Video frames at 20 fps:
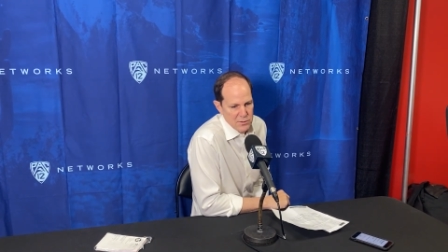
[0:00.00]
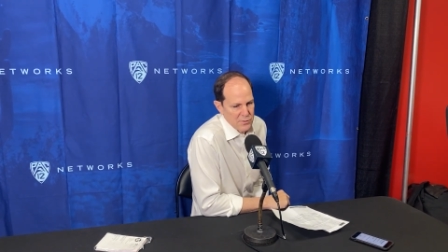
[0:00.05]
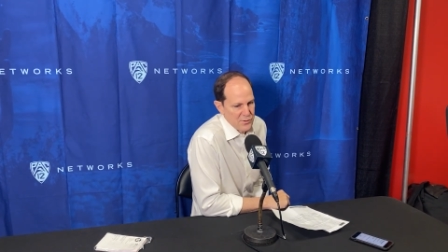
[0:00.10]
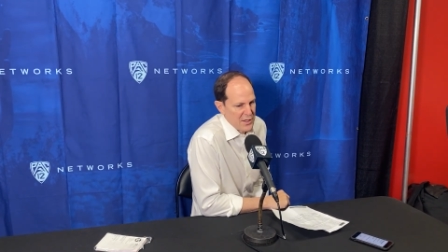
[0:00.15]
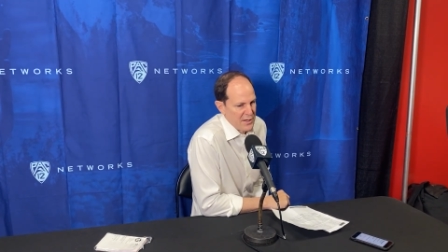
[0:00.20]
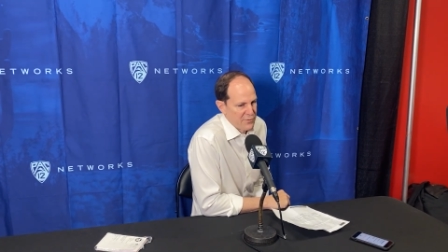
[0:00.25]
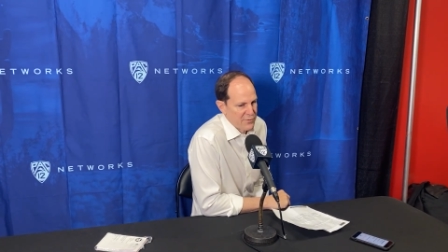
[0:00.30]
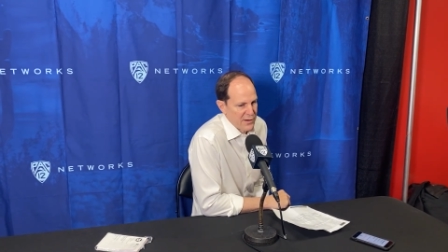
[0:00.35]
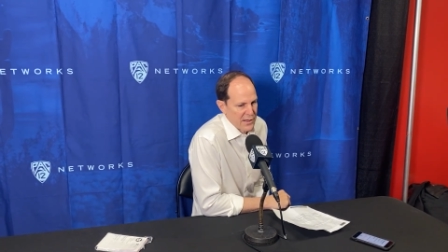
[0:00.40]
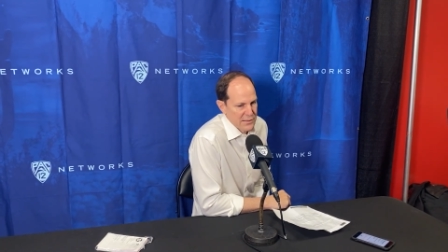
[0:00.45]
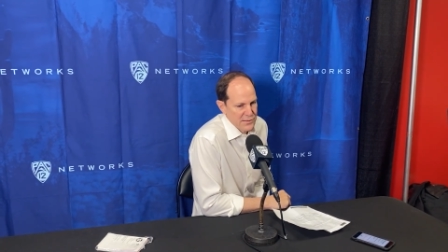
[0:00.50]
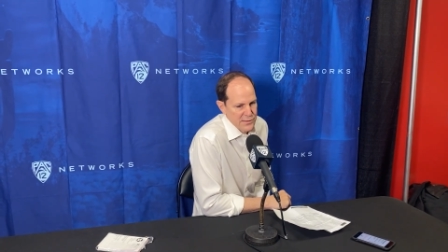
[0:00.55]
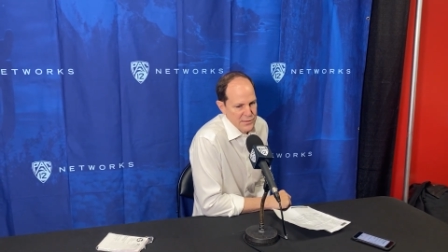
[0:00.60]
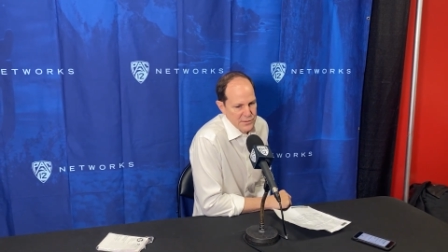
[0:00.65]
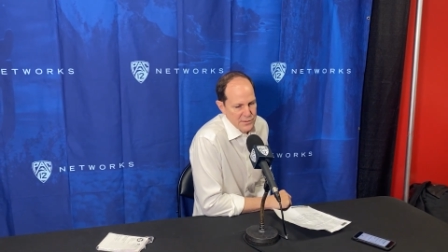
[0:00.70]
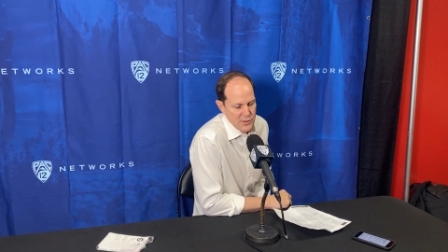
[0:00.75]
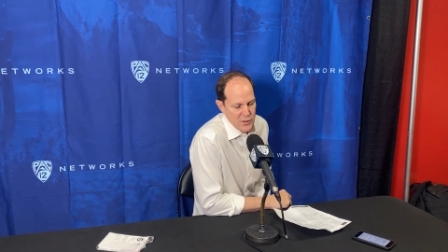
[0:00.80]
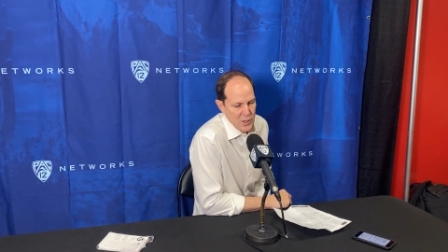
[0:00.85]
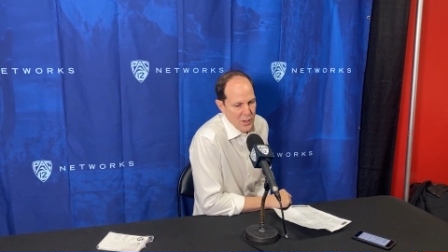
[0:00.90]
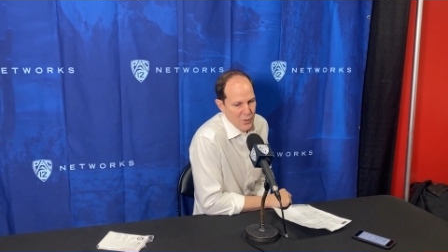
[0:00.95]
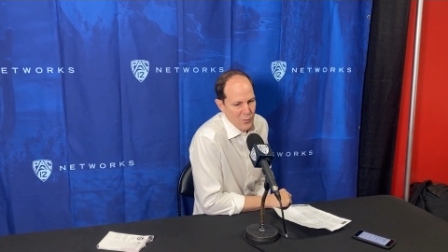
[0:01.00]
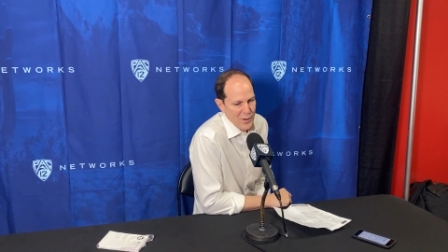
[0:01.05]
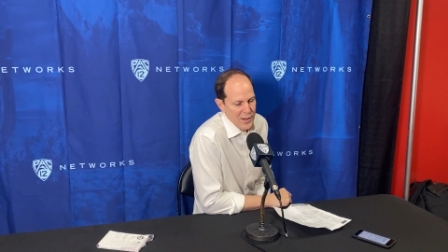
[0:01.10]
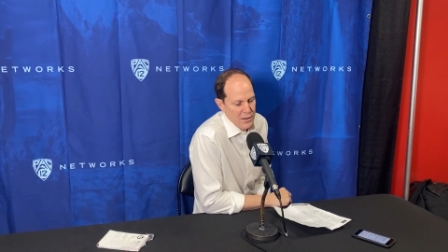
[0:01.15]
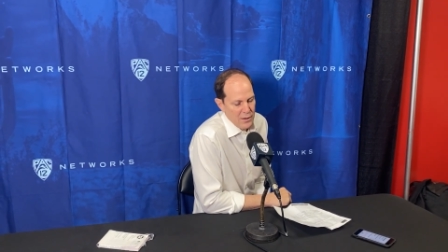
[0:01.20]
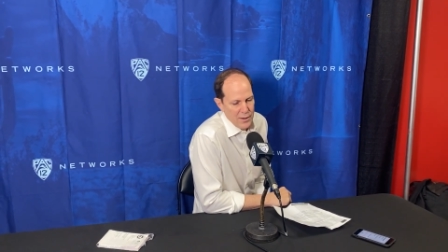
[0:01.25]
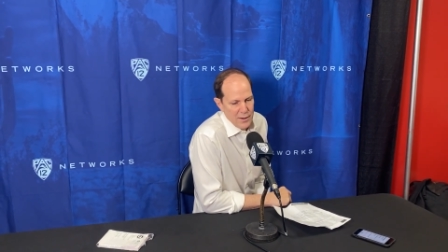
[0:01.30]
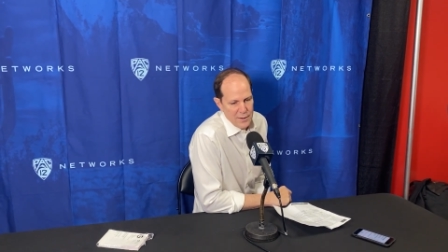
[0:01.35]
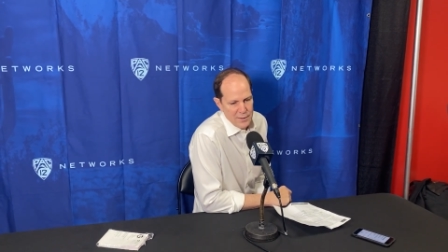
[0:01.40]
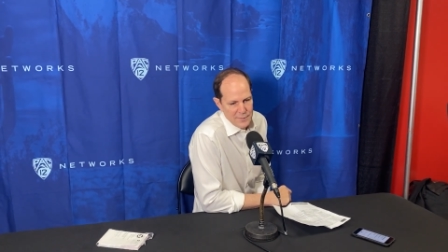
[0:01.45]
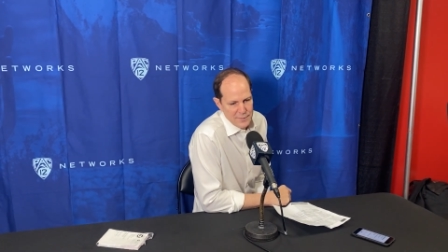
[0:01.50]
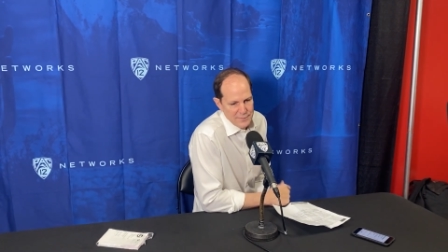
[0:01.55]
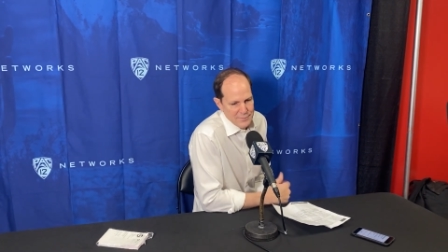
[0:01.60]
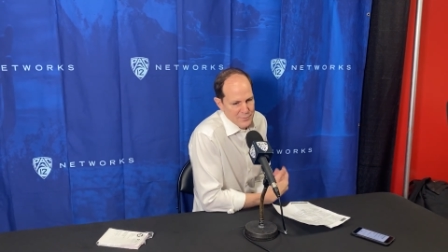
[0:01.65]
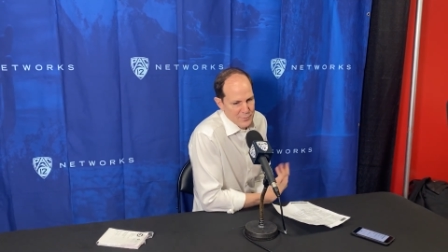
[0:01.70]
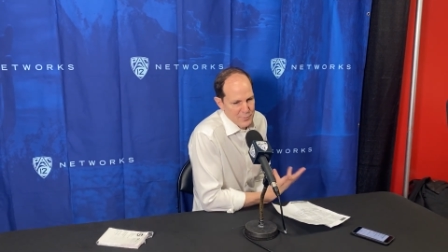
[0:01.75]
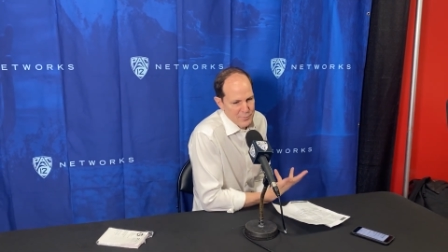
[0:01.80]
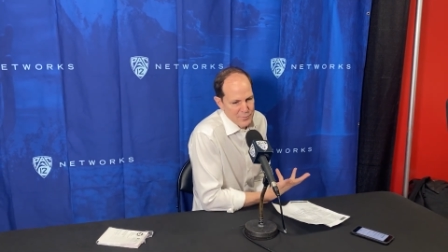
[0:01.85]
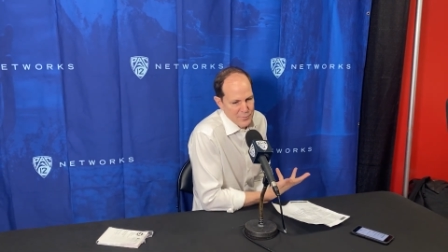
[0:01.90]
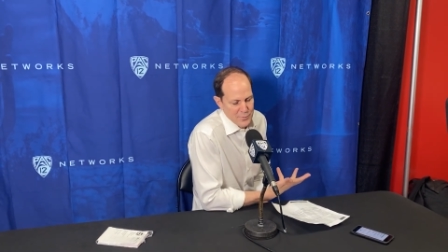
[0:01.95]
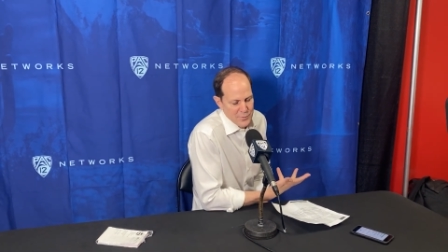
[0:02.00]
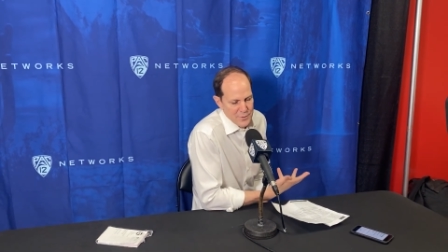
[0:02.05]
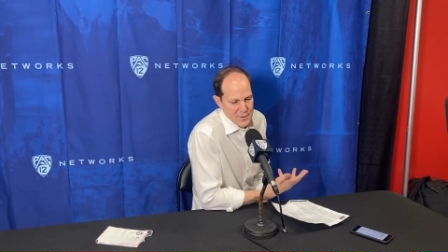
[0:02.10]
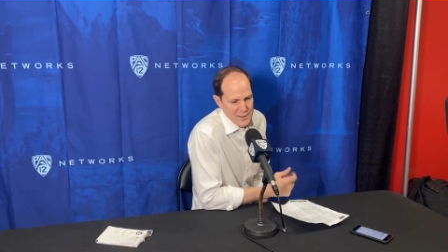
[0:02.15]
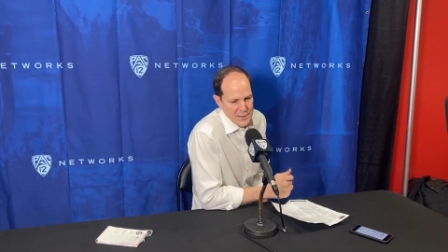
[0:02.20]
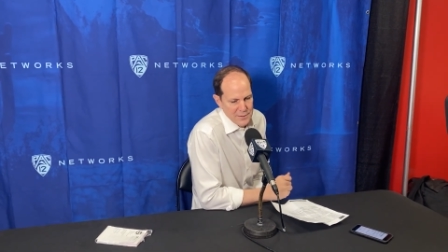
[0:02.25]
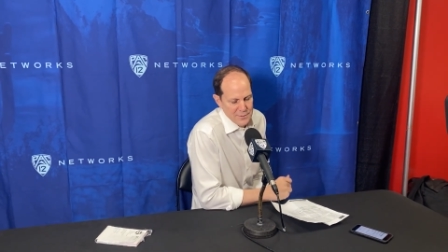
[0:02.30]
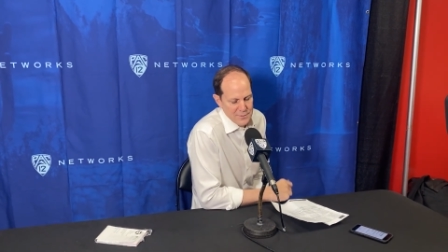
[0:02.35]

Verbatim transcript: defense. You know, we, we,